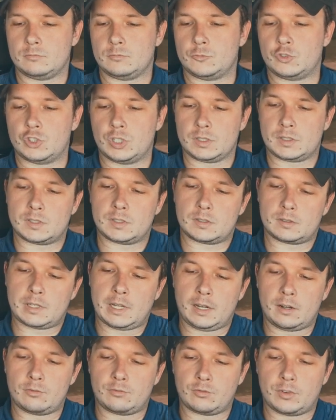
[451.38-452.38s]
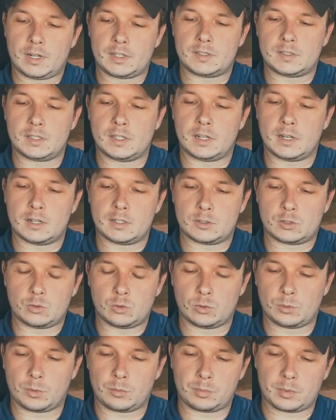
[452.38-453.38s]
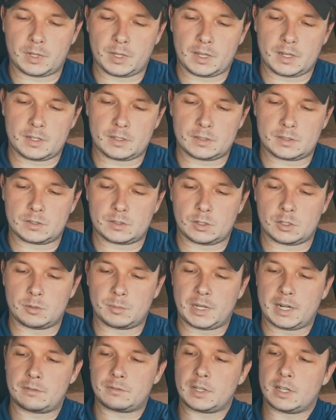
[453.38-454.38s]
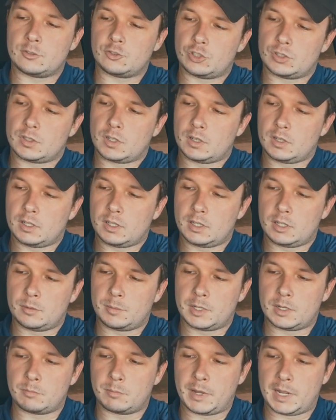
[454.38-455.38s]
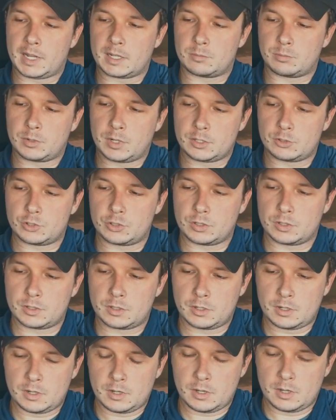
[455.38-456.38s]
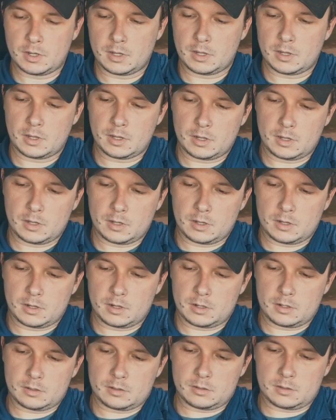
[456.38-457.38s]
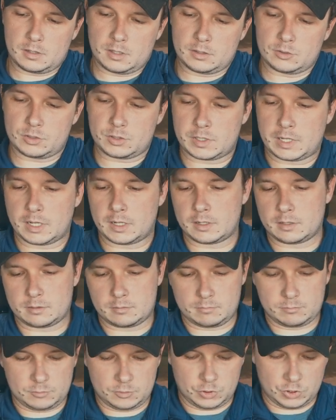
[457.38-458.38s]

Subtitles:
just kind of resting in its normal place. So you might have to add just a little bit of back pressure and just kind of